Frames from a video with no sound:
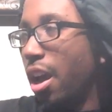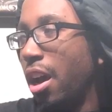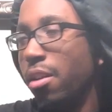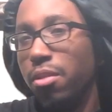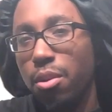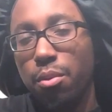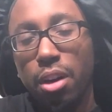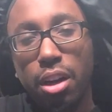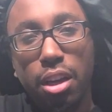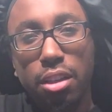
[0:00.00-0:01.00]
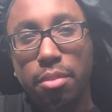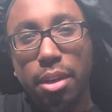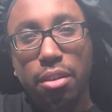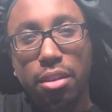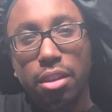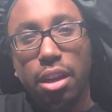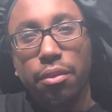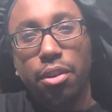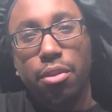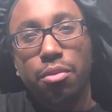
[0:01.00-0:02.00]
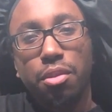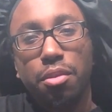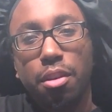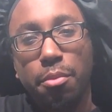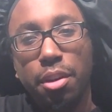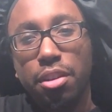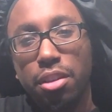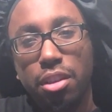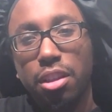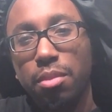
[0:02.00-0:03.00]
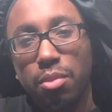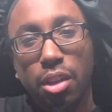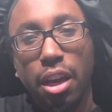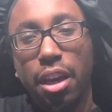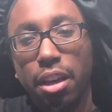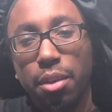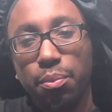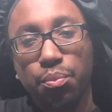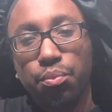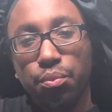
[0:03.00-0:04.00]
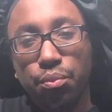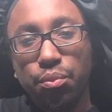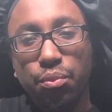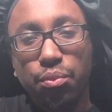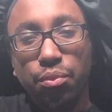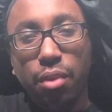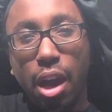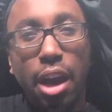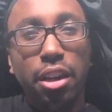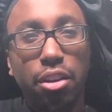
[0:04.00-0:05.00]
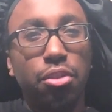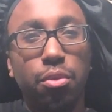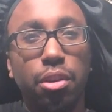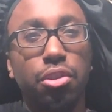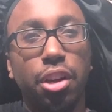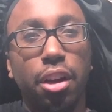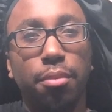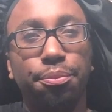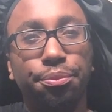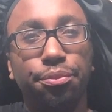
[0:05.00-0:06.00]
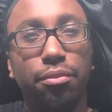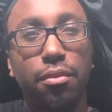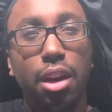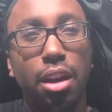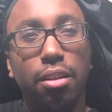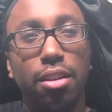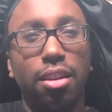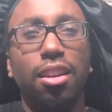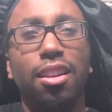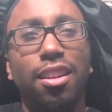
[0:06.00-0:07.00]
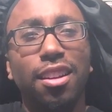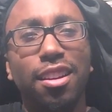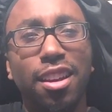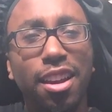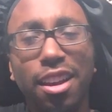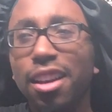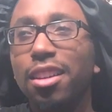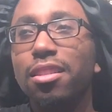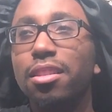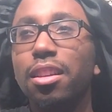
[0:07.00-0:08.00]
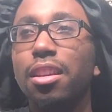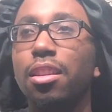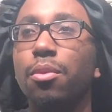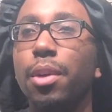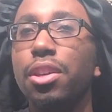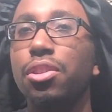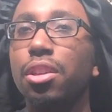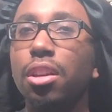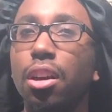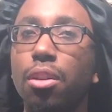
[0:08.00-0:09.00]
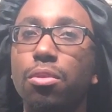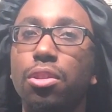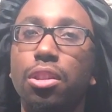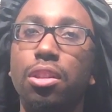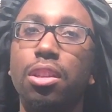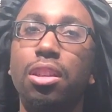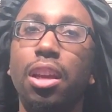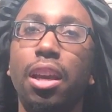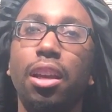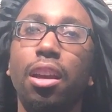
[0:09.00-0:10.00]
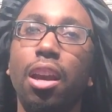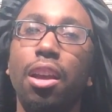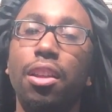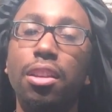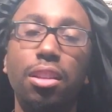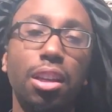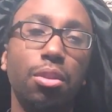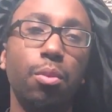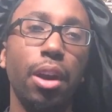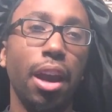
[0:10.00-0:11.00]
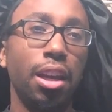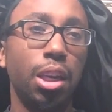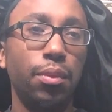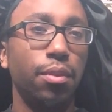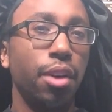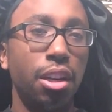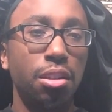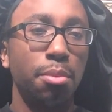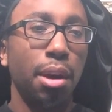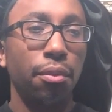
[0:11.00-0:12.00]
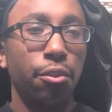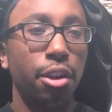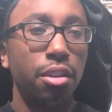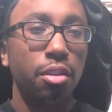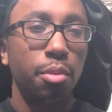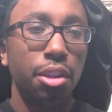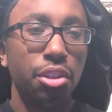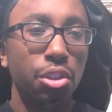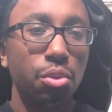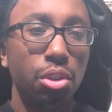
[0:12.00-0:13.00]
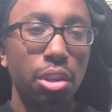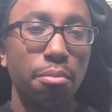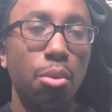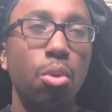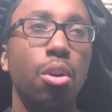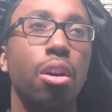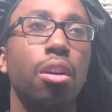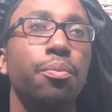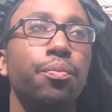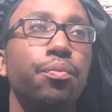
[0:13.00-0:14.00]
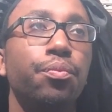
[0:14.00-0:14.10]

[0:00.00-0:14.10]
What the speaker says: I don't know what it is about this life coach, but it just seems like I could do her job. I don't, because the way she coaches, it's like the way I give advice to my friends, but it's usually more